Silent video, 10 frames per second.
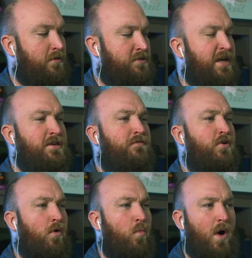say you've
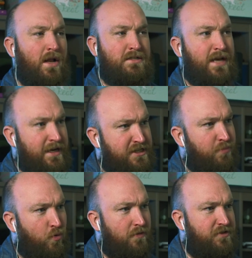got 1 tennis
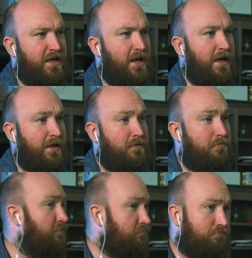ball of DNA.
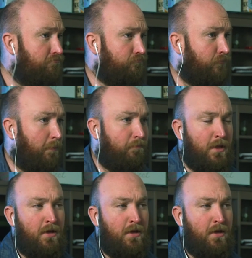Yeah. Yep.